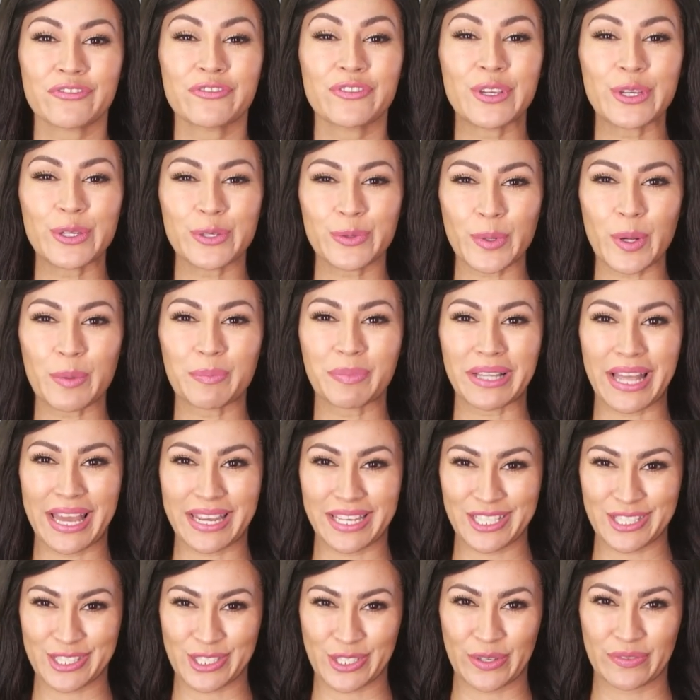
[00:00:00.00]
funeral
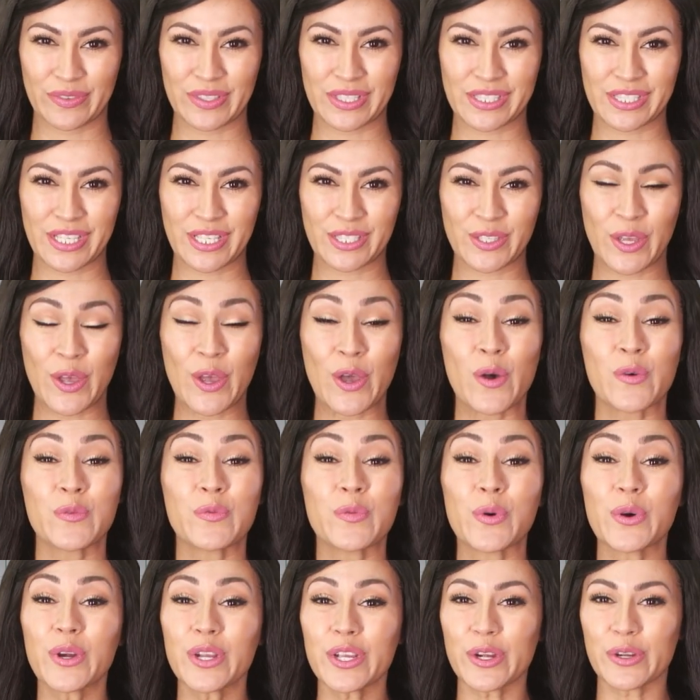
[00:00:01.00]
planning services
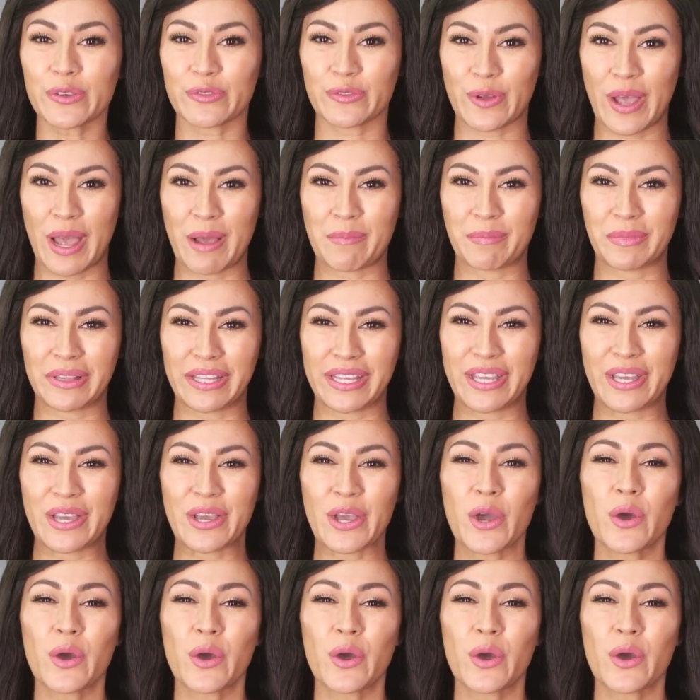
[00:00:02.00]
for your family,